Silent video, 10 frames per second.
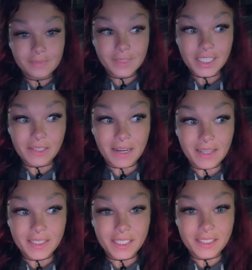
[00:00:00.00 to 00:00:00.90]

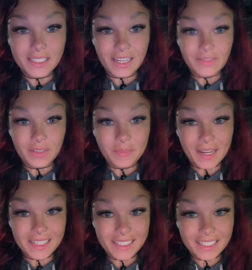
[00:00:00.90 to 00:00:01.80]
Surrounding yourself with
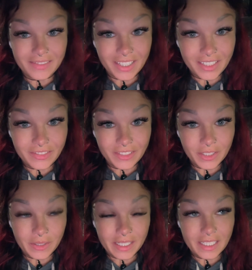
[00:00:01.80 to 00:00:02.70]
positive
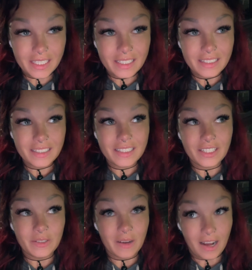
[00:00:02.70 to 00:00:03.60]
influence.
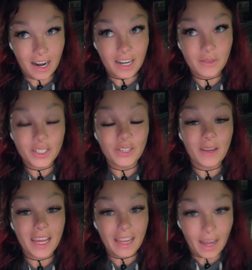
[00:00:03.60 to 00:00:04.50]
You are what you
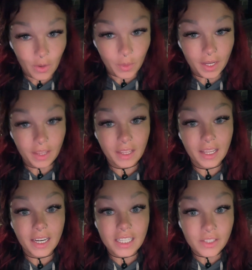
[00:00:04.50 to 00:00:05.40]
hang out with,
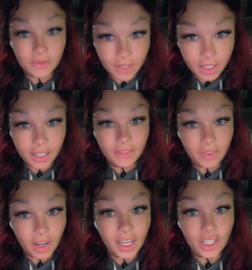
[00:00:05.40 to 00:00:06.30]
and it's very
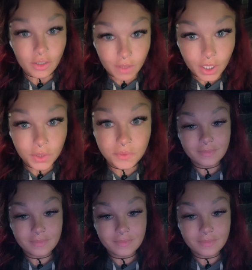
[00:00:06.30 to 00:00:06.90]
fucking true.